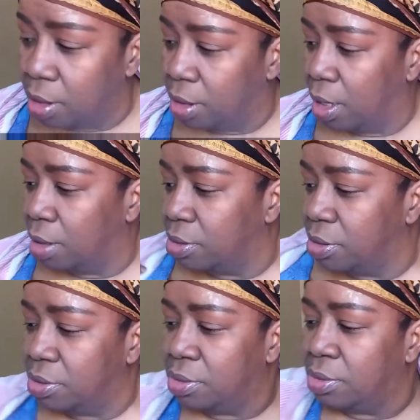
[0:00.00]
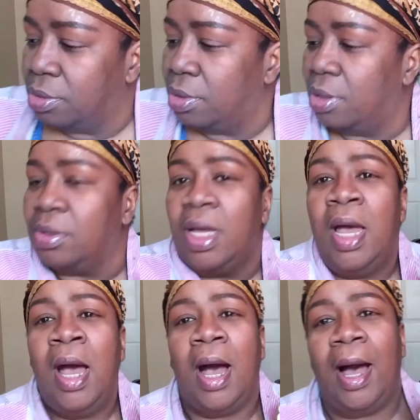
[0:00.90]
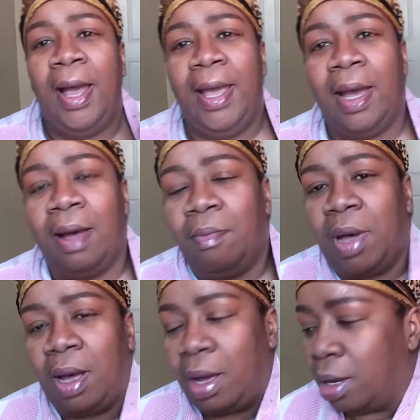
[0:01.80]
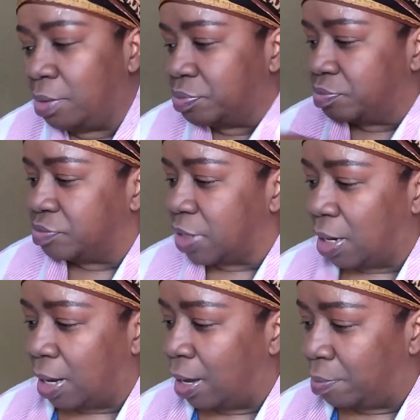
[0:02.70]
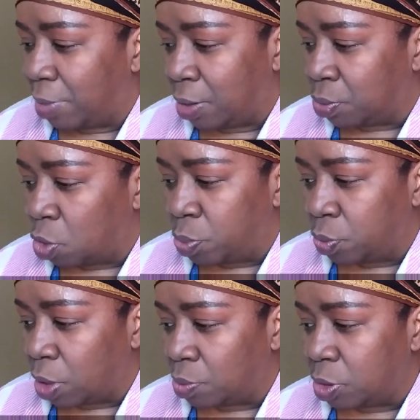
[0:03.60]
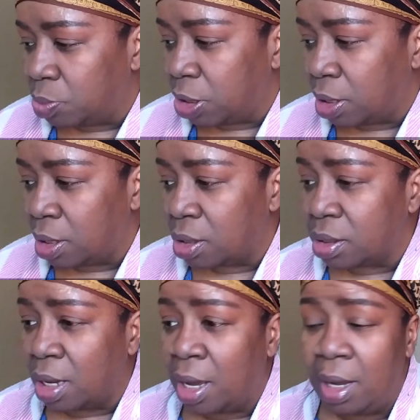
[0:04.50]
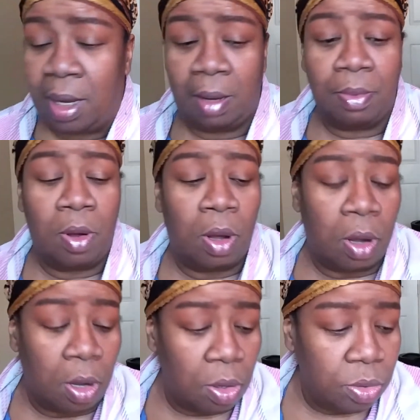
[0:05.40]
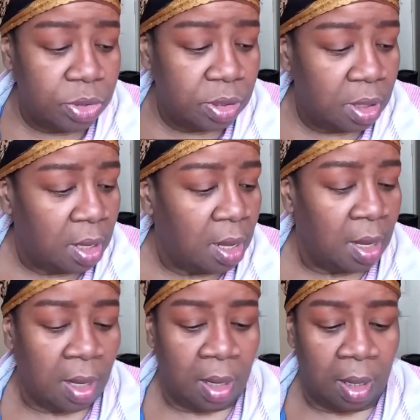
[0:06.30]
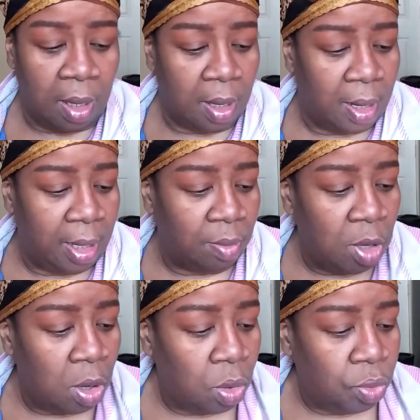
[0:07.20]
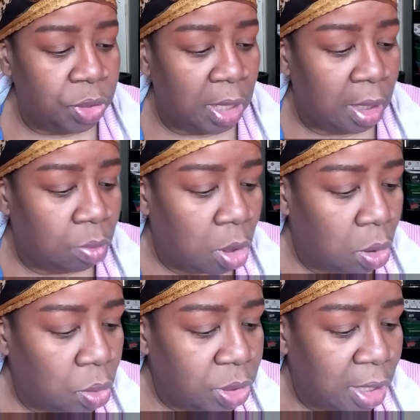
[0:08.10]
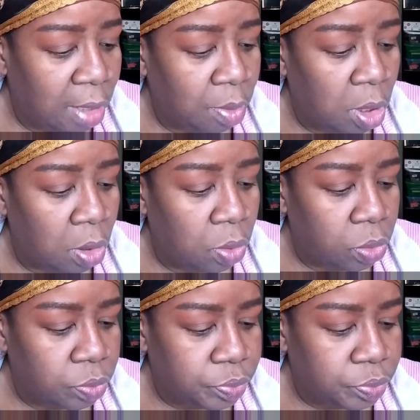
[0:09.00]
Yeah. Woo. I have my robe around me because I am cold. I am cold. I am cold. I am cold.